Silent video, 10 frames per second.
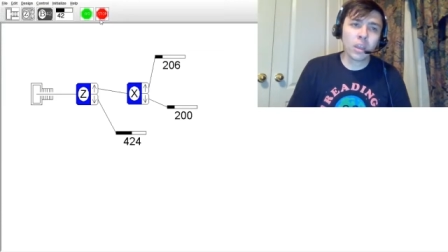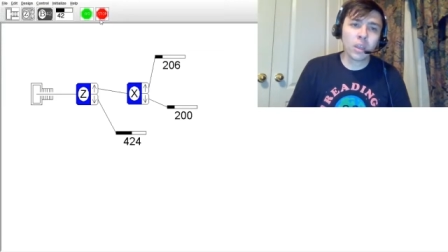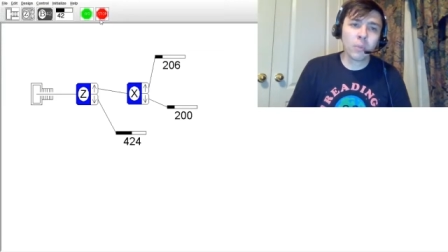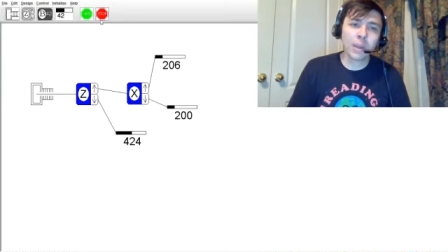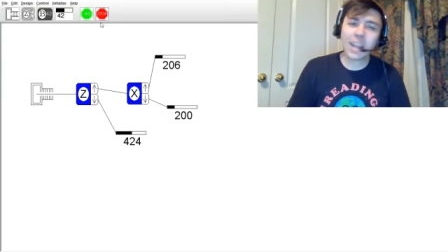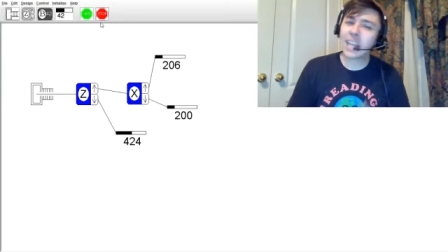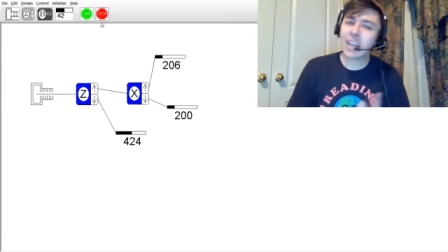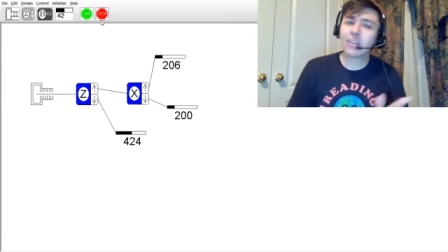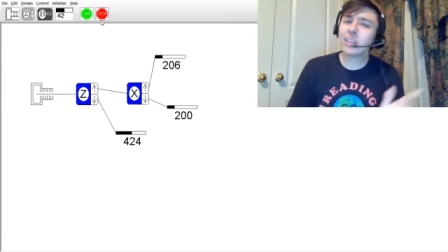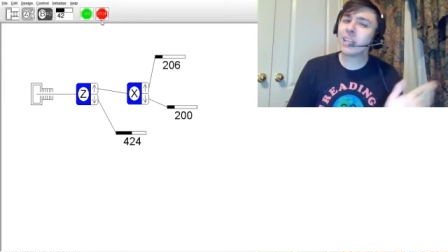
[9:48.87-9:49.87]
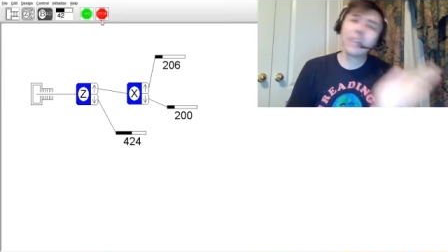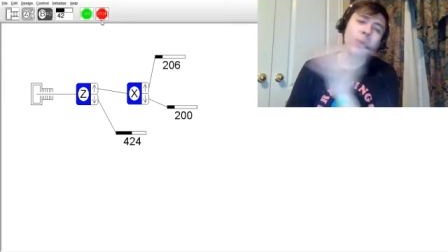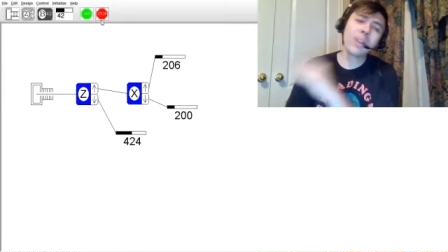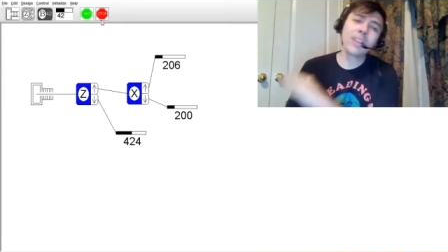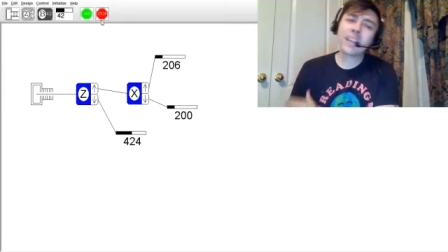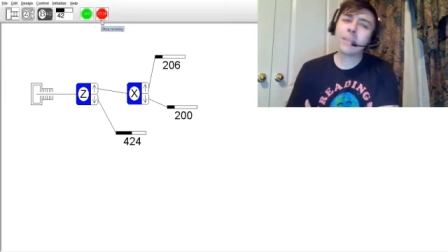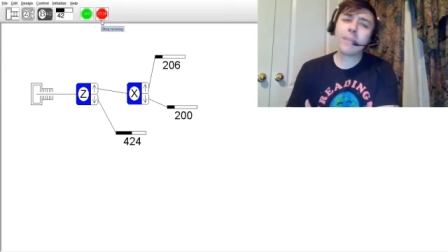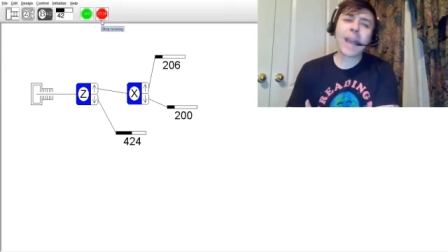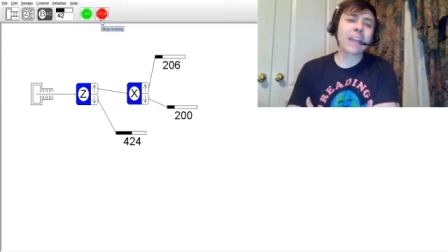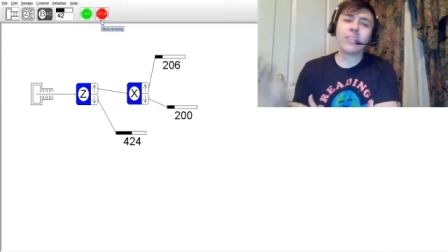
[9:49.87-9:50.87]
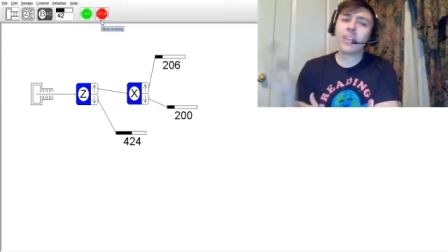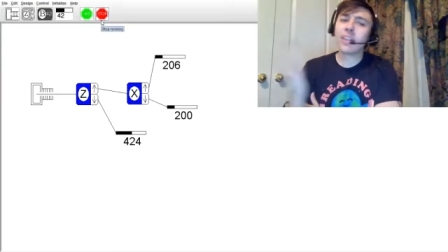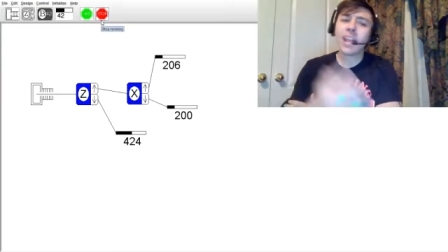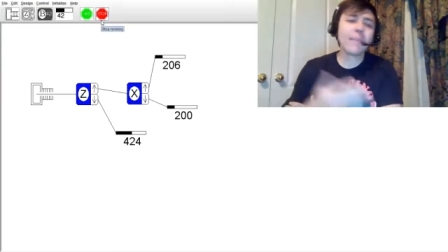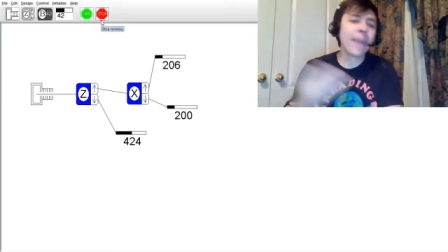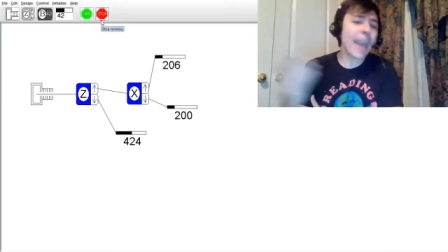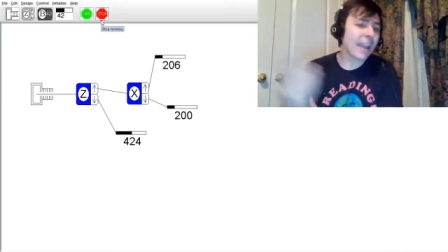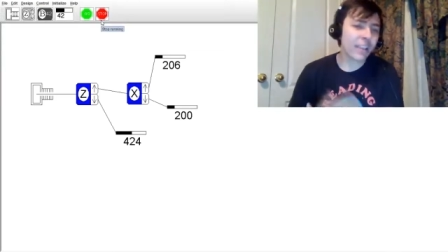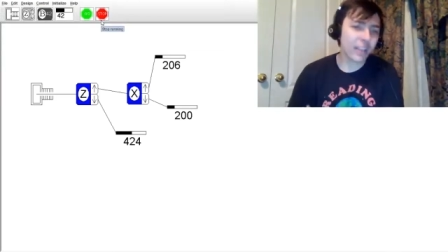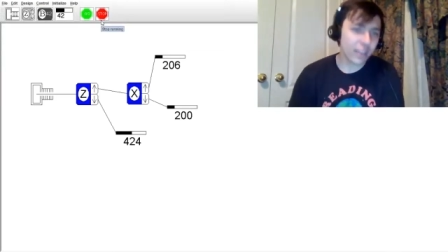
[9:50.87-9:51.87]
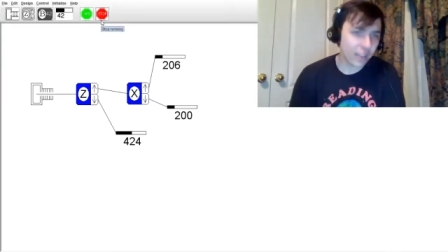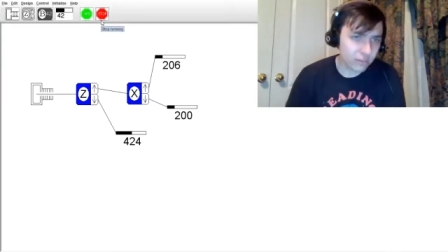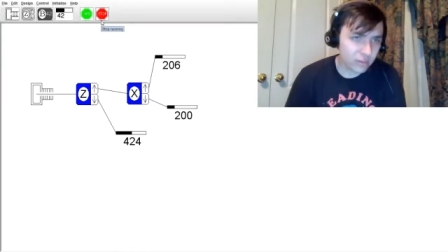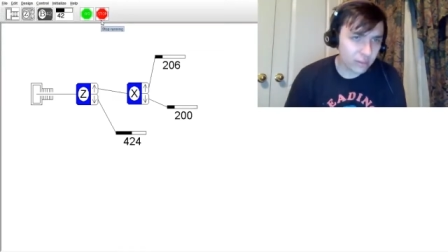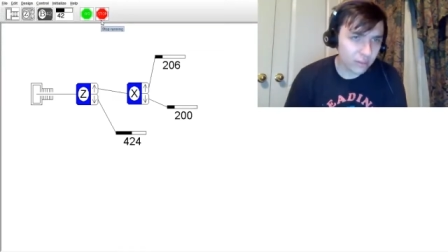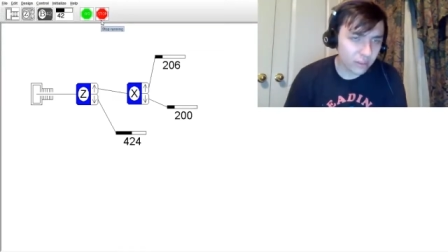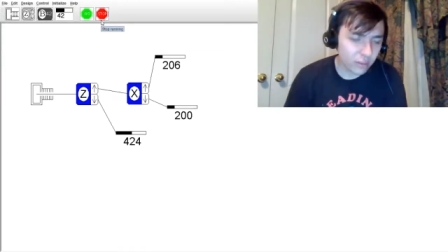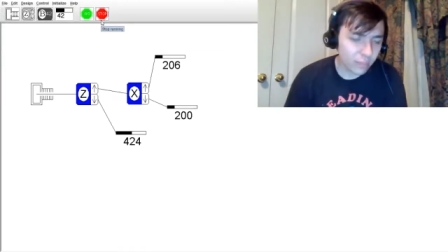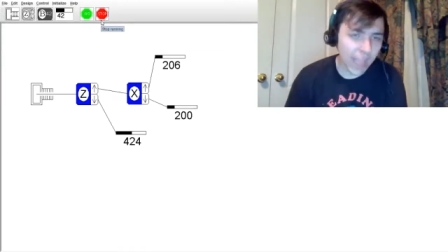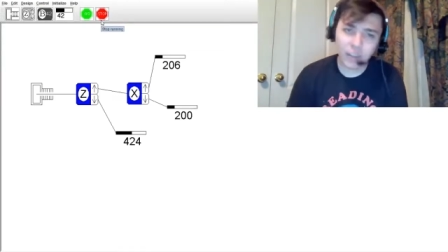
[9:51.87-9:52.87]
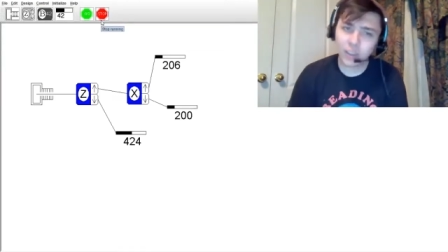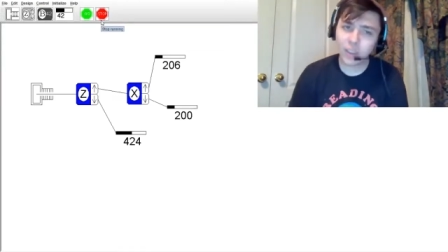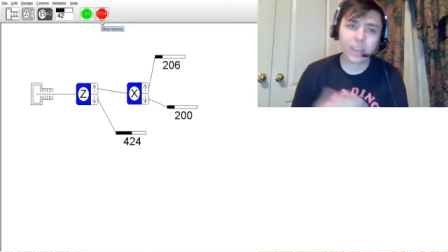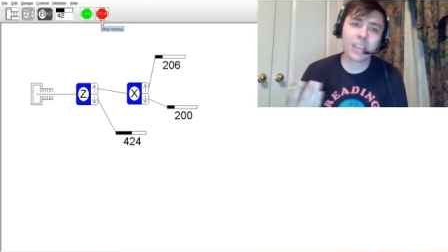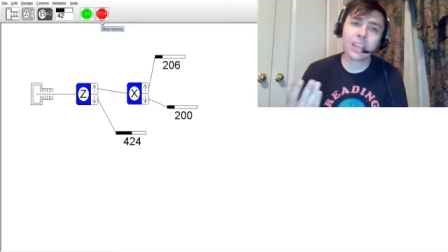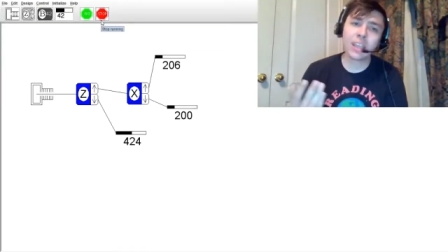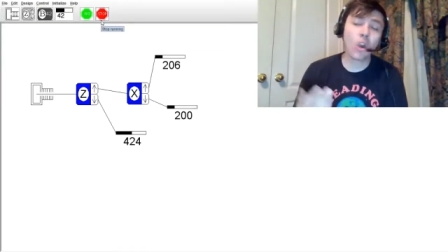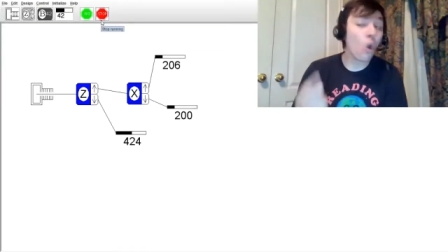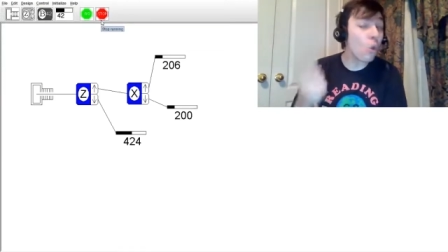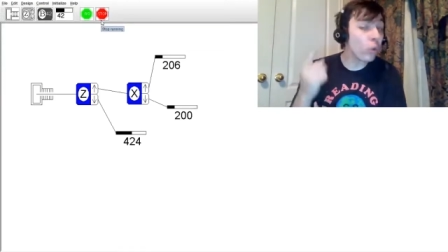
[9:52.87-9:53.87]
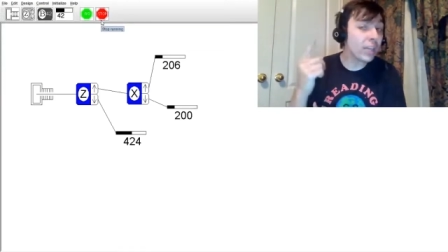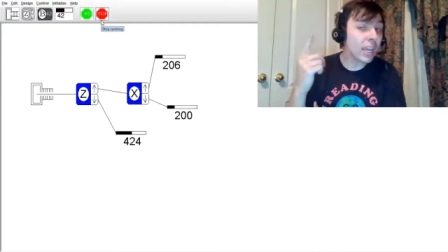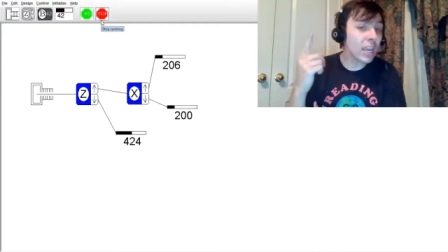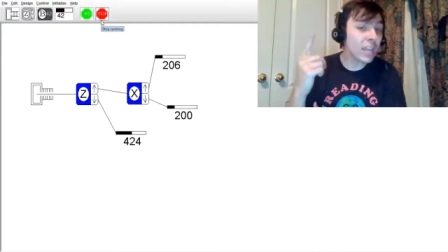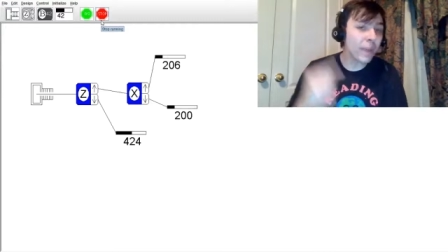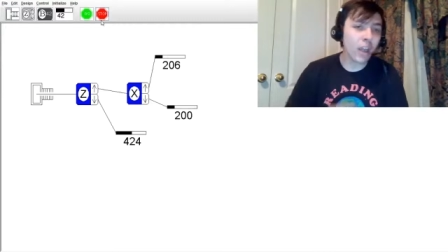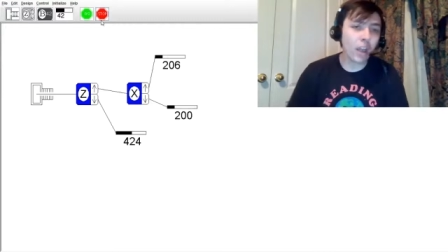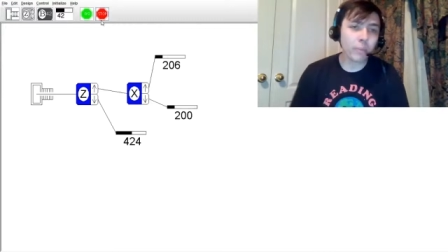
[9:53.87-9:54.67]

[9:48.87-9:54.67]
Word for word: but I guarantee if we sent it back to the same axis, back to the z, only taking spin up,